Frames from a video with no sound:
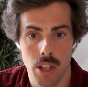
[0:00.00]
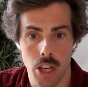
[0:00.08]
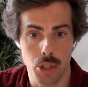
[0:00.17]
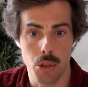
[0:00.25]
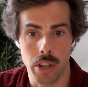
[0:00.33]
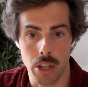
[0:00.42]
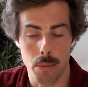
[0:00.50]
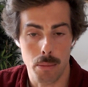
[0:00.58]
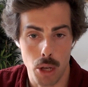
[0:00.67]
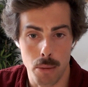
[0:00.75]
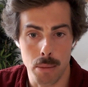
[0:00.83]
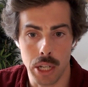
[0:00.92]
during
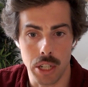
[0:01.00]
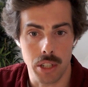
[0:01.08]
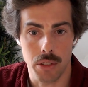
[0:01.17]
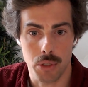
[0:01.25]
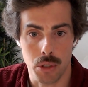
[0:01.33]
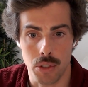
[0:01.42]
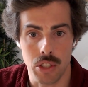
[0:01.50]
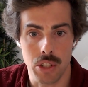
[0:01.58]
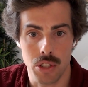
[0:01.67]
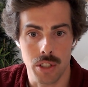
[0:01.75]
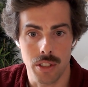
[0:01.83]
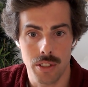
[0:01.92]
a period of
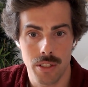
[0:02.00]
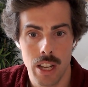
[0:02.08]
transition.